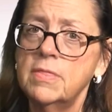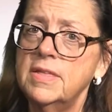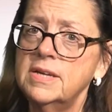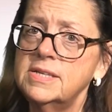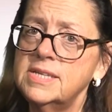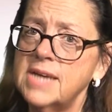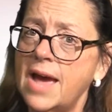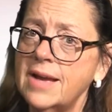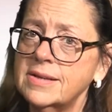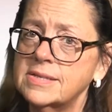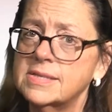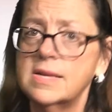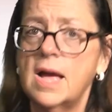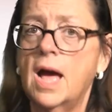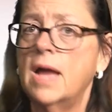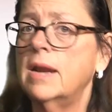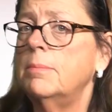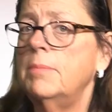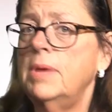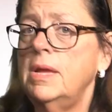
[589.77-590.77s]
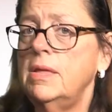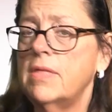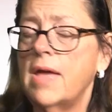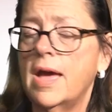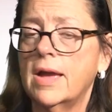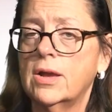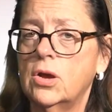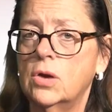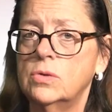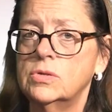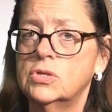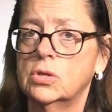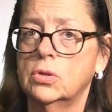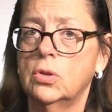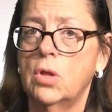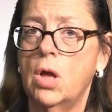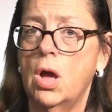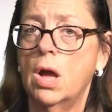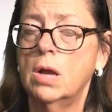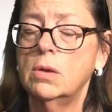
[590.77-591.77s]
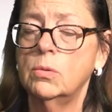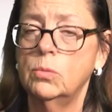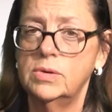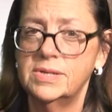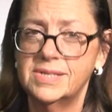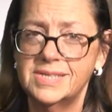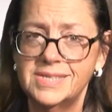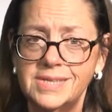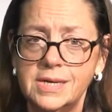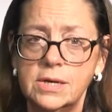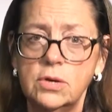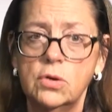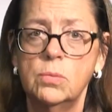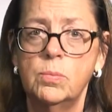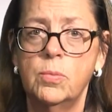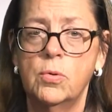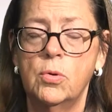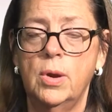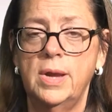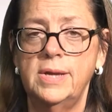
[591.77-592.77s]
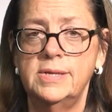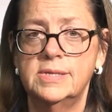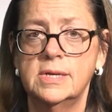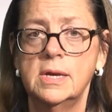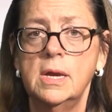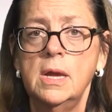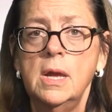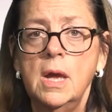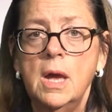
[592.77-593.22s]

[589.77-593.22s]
The taxonomy that goes along with single point